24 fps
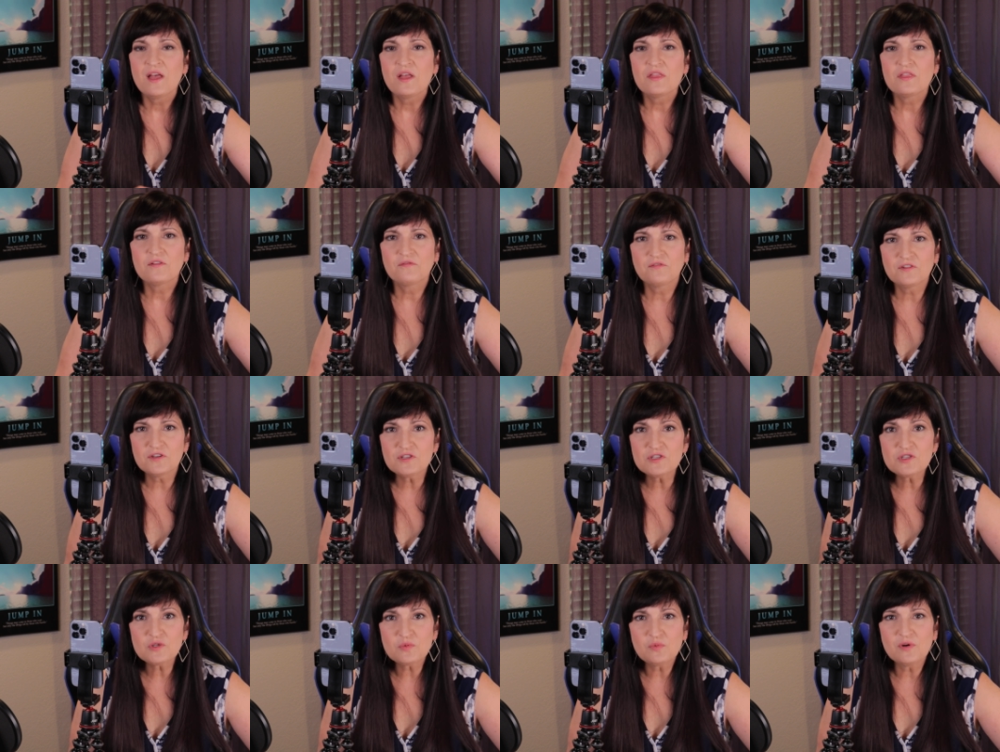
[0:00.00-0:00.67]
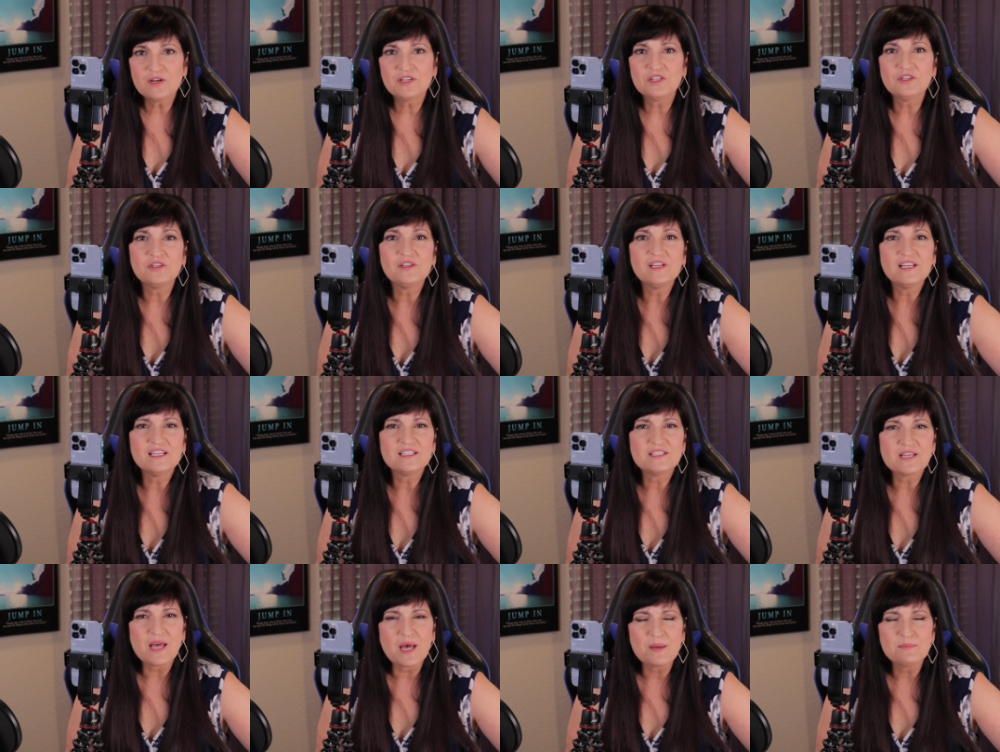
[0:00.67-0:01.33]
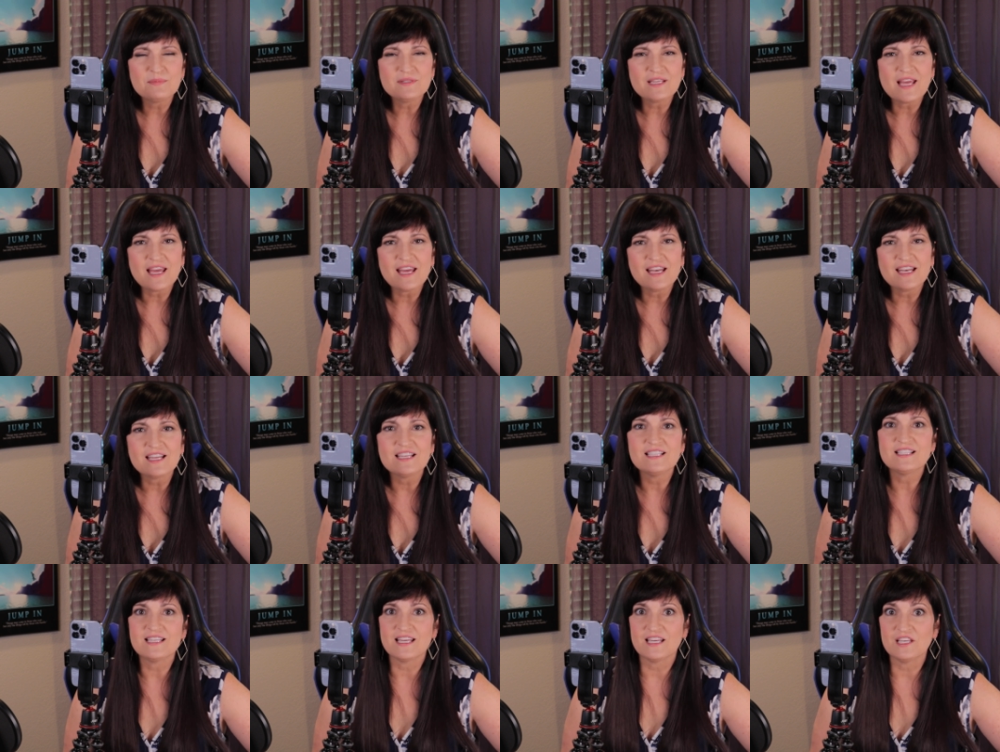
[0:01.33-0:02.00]
The first one you need to update
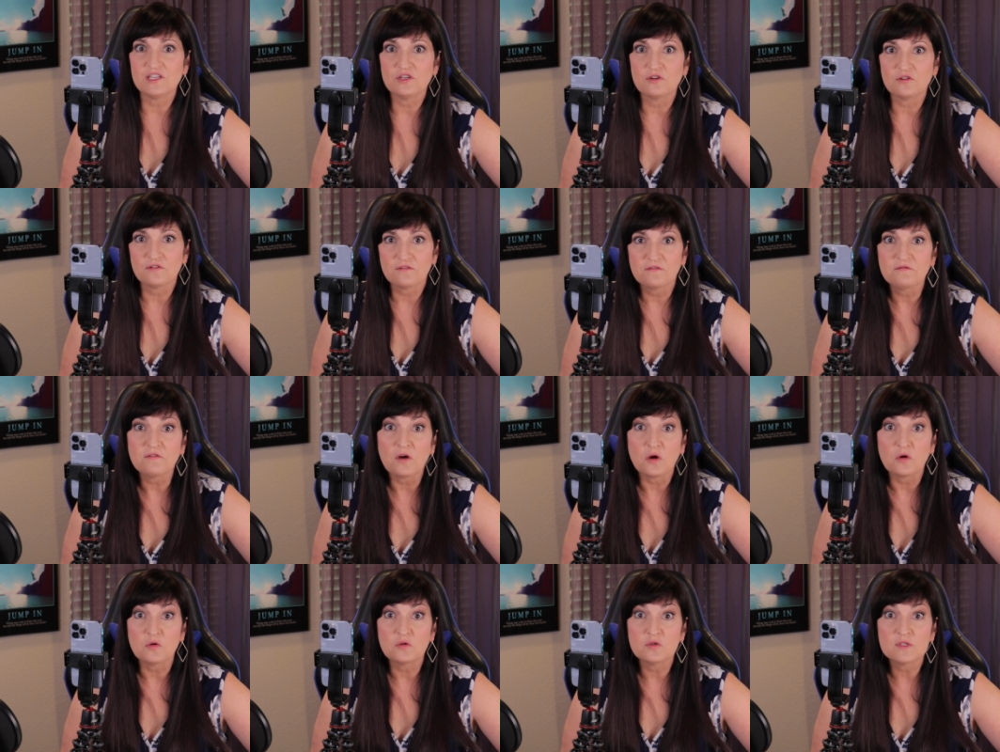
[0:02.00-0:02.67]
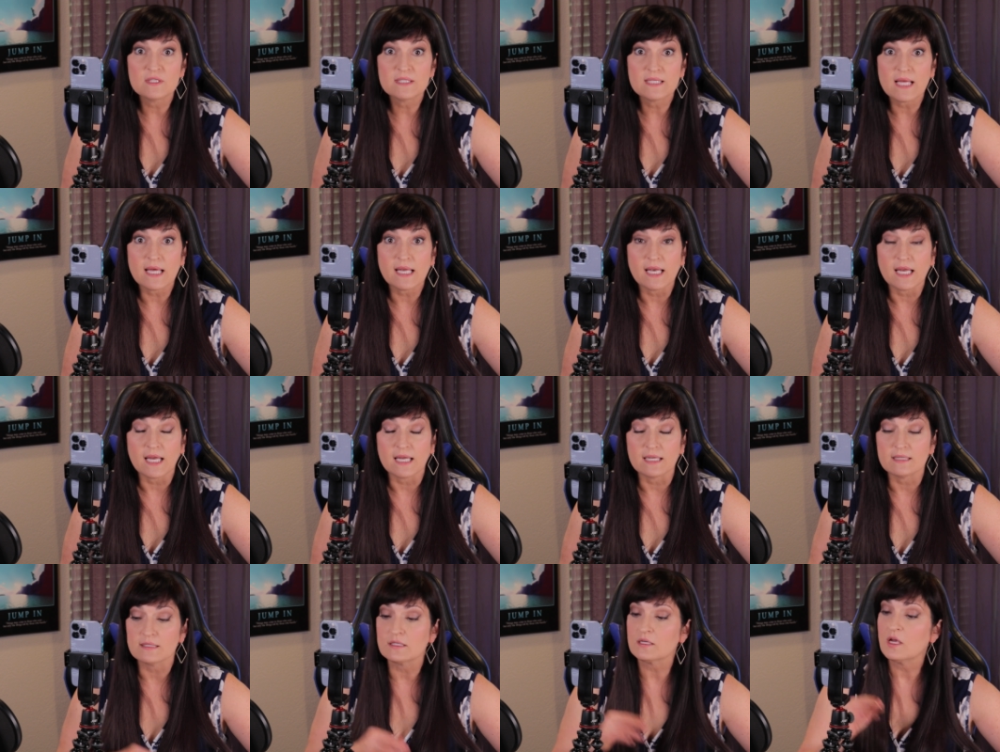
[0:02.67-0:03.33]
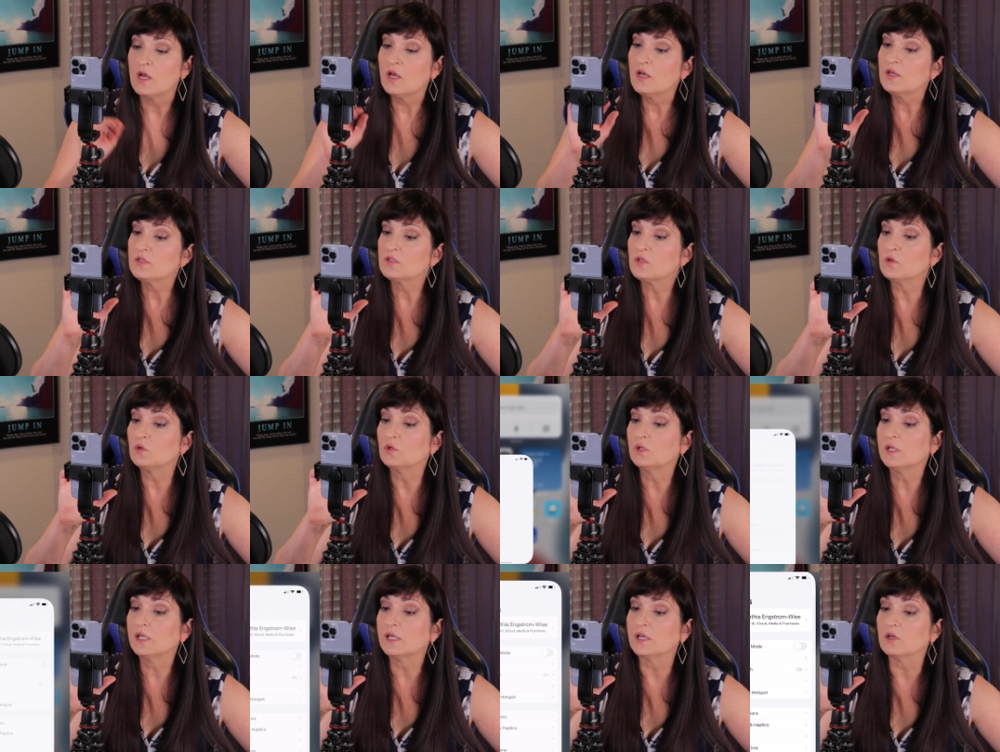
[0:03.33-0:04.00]
is in your phone settings. So
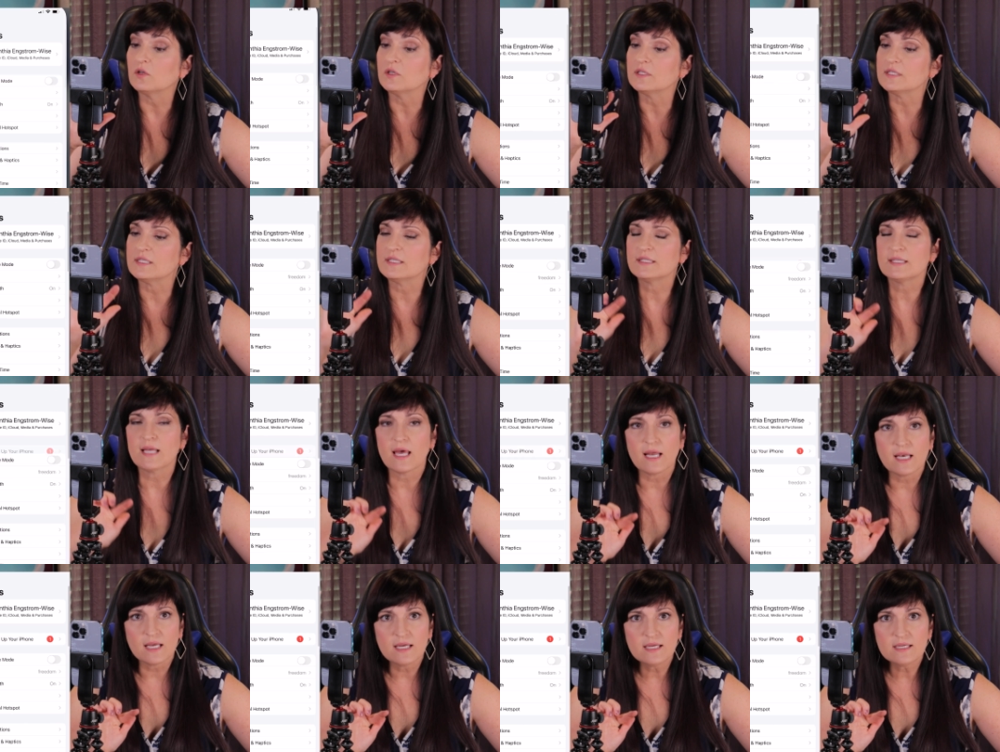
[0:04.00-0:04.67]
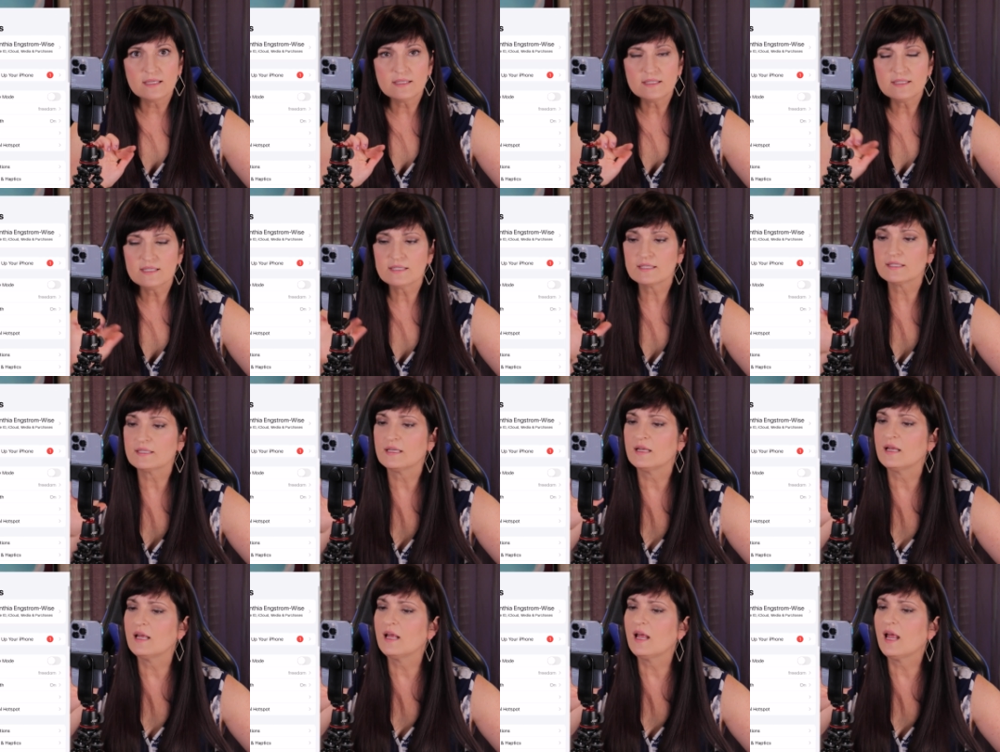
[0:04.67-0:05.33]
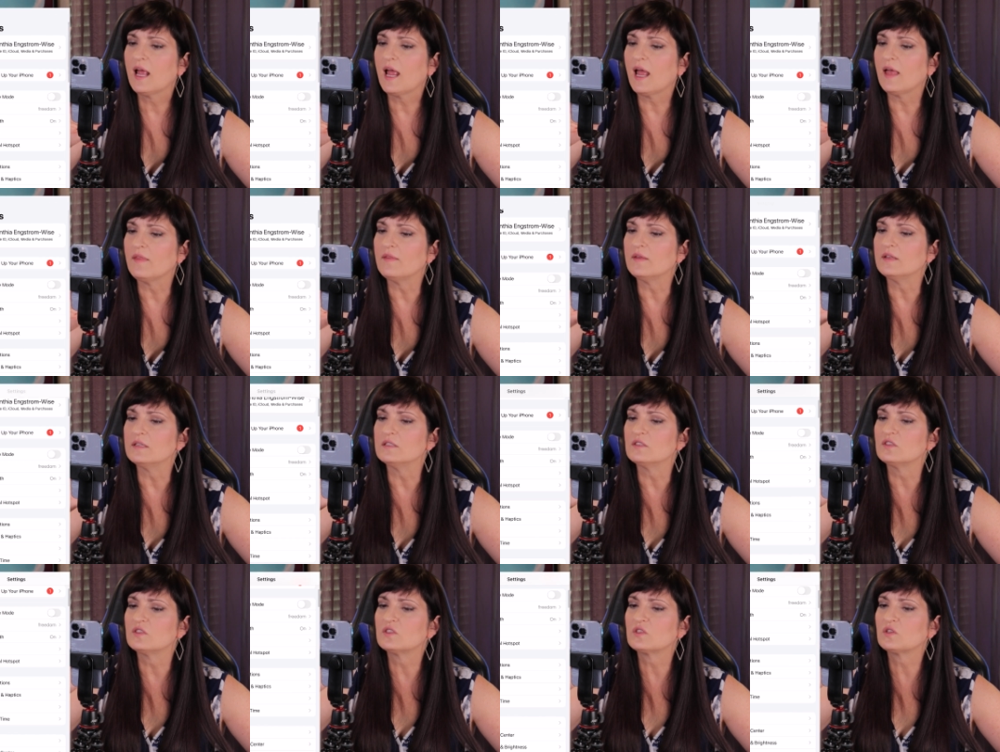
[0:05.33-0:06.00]
click on Settings, and
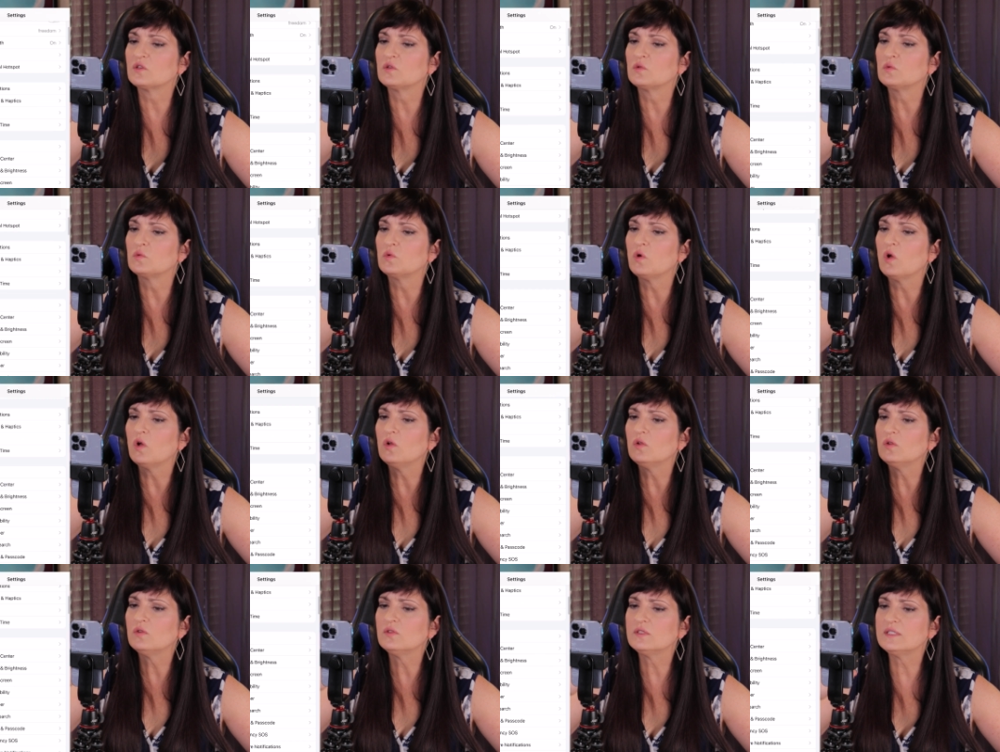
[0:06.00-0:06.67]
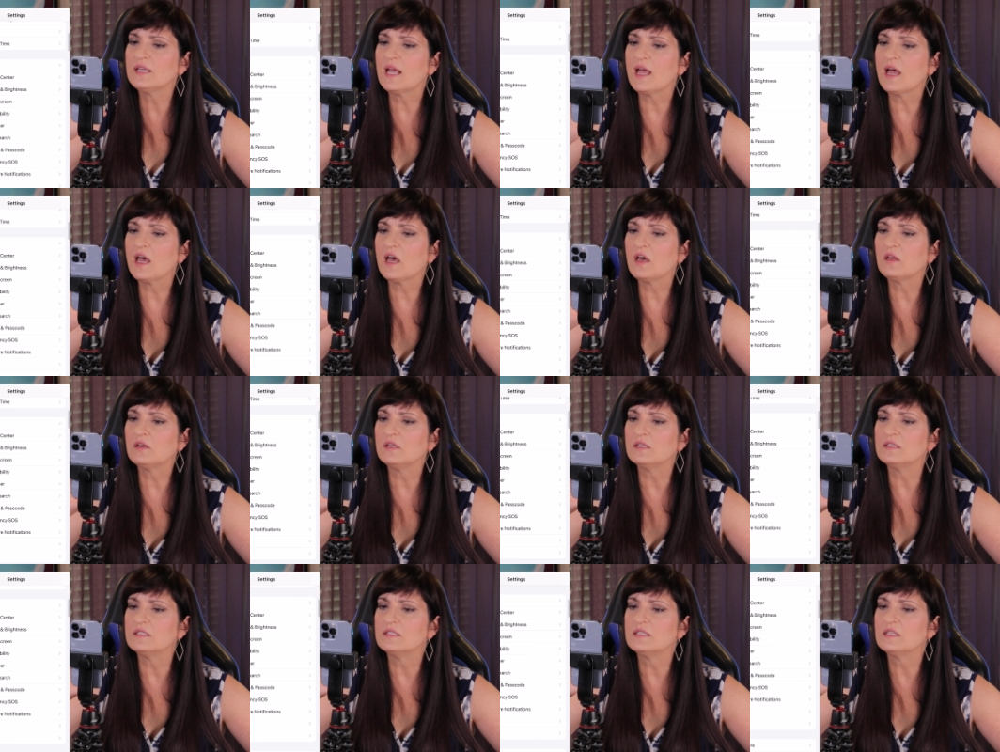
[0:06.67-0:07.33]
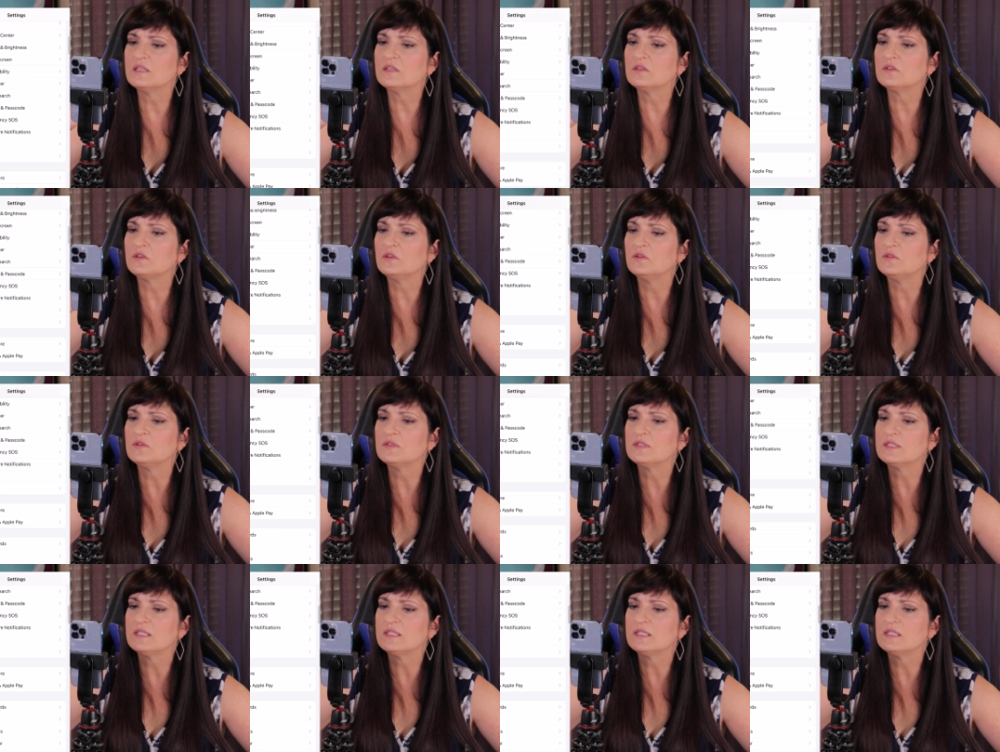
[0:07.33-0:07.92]
then scroll down until you